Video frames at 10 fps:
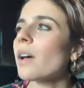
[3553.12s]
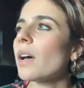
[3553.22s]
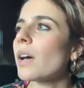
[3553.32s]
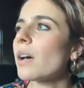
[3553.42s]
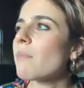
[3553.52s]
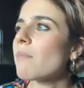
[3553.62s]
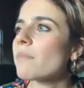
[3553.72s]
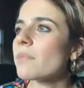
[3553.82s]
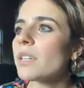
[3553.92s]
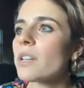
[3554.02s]

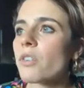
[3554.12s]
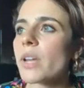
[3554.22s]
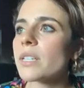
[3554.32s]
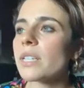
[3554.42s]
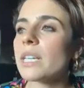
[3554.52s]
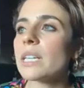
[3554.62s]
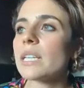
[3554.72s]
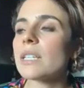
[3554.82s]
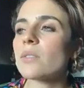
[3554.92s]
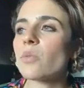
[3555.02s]
De
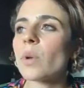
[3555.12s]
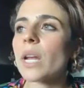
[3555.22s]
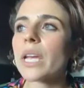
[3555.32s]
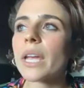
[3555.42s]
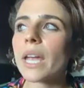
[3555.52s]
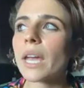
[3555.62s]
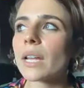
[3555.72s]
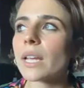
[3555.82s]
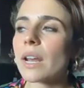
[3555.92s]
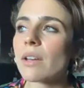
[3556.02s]
Laurentiis, when I can't
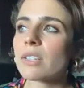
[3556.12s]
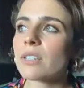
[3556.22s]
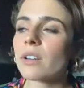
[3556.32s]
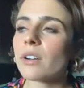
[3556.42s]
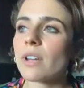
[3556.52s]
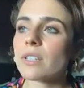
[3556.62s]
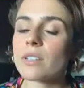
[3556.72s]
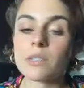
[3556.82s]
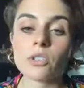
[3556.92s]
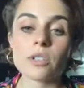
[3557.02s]
get out to De
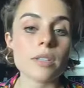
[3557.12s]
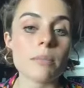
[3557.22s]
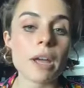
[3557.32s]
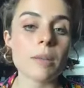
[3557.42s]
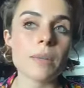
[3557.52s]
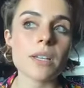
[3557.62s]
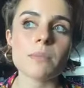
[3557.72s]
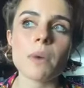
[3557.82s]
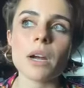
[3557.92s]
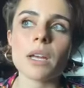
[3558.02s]
Laurentiis, which is in the Pike
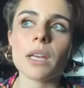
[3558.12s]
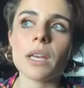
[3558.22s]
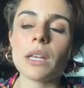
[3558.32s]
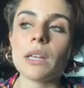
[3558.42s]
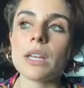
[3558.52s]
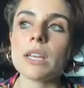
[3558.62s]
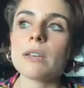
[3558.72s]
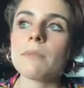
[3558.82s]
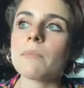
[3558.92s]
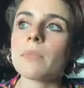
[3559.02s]
Place Market,
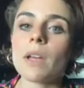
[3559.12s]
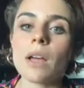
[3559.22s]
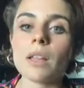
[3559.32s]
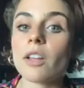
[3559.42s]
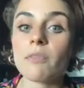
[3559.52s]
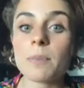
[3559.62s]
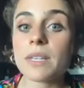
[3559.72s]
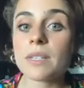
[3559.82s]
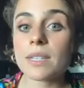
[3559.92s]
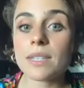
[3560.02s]
I love
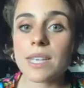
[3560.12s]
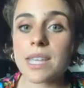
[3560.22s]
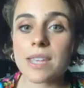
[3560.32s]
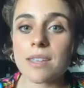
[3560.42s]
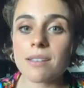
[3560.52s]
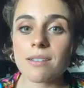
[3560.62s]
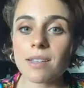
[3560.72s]
PCC.